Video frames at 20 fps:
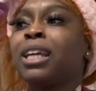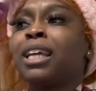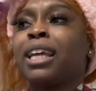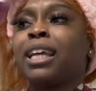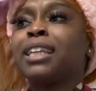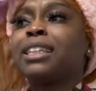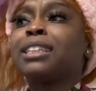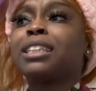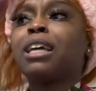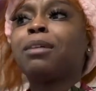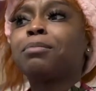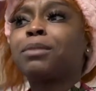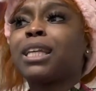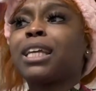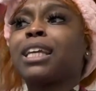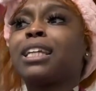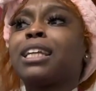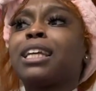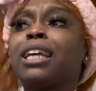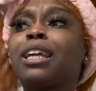And some,
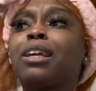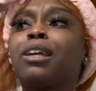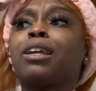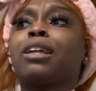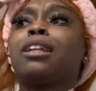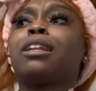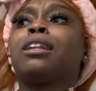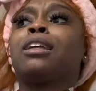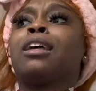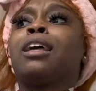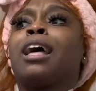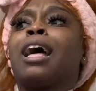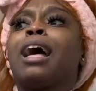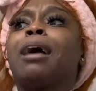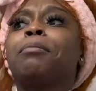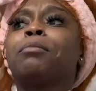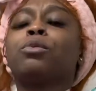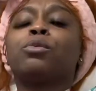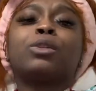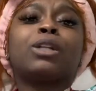and then I,
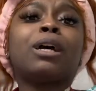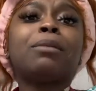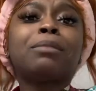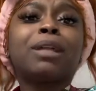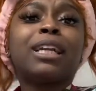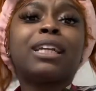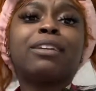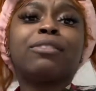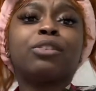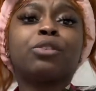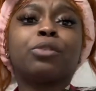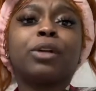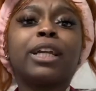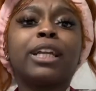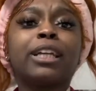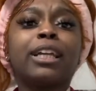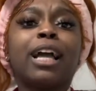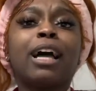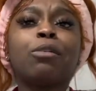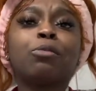when I'm not even
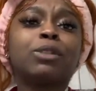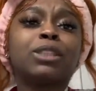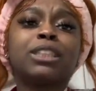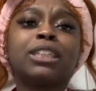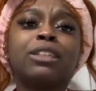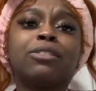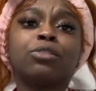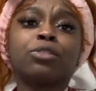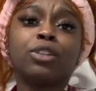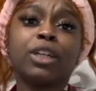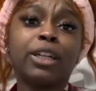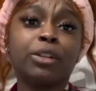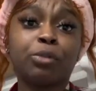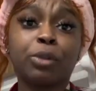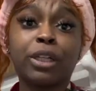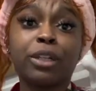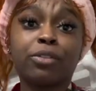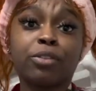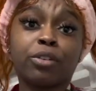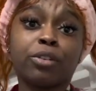ready, I wasn't even
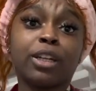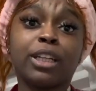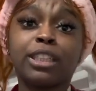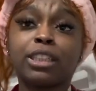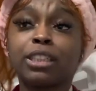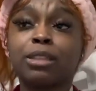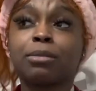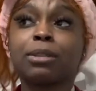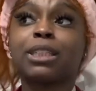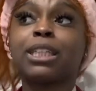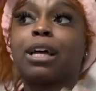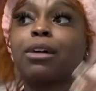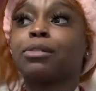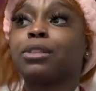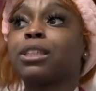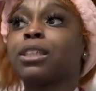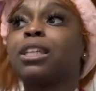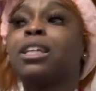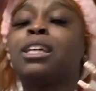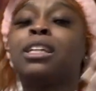ready for relationships. So I was
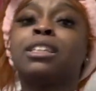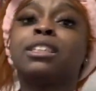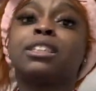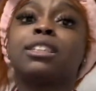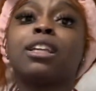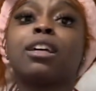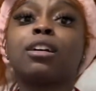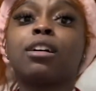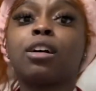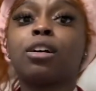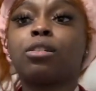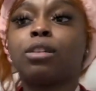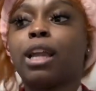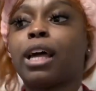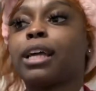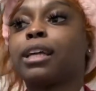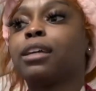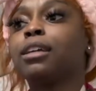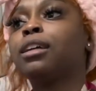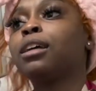stuck on
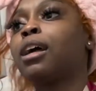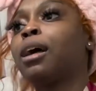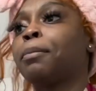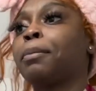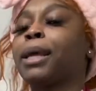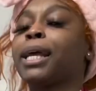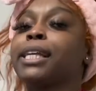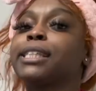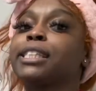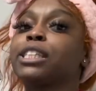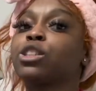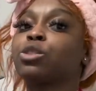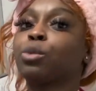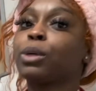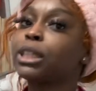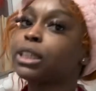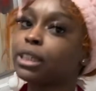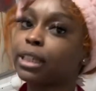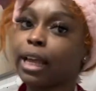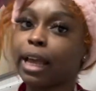like a past
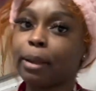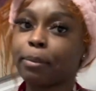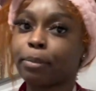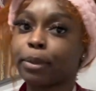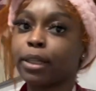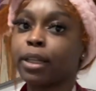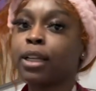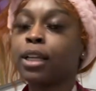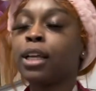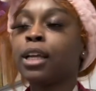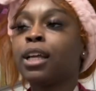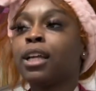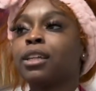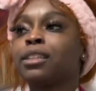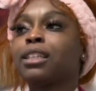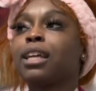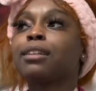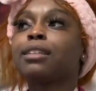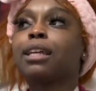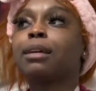situation that happened.
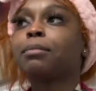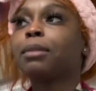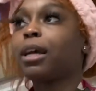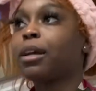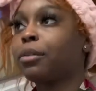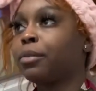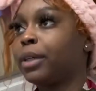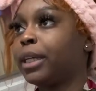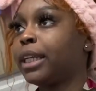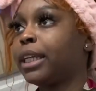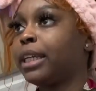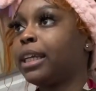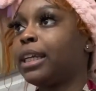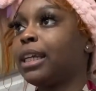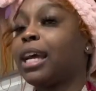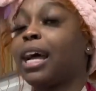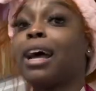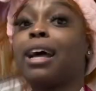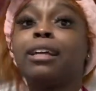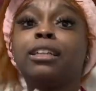So I was, I'm not ready,
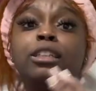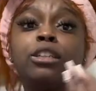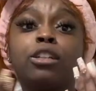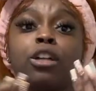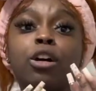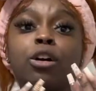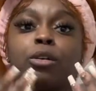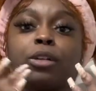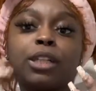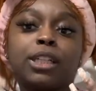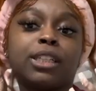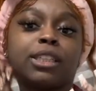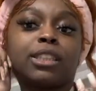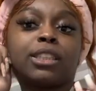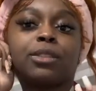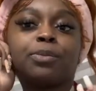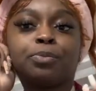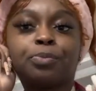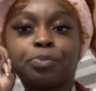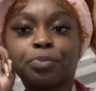I, you know, because
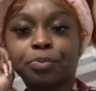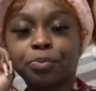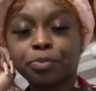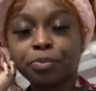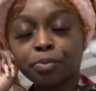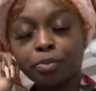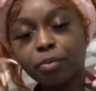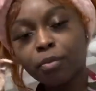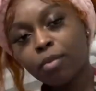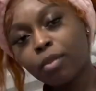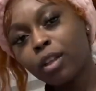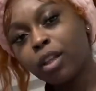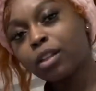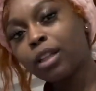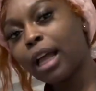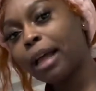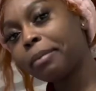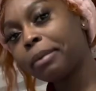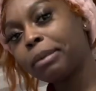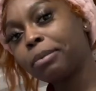
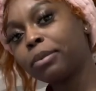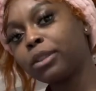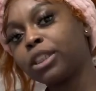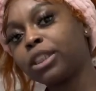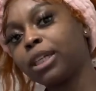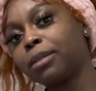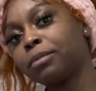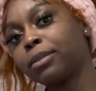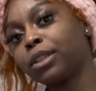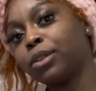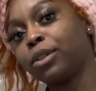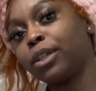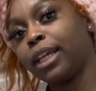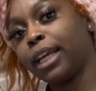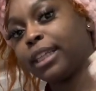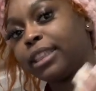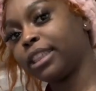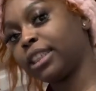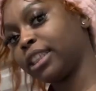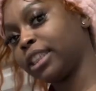how people jump to
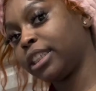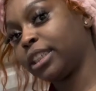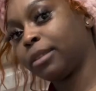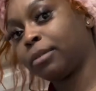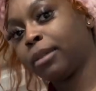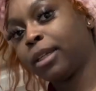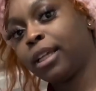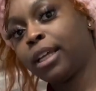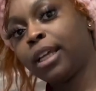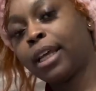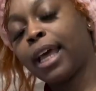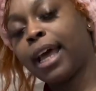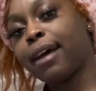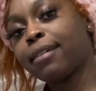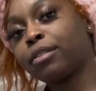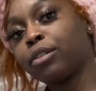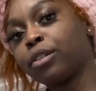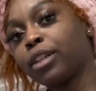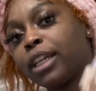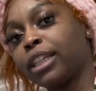relationship
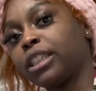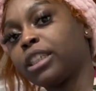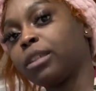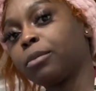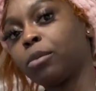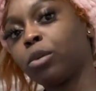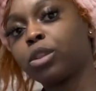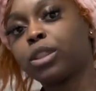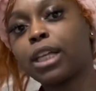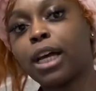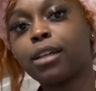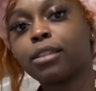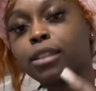after relationship or talk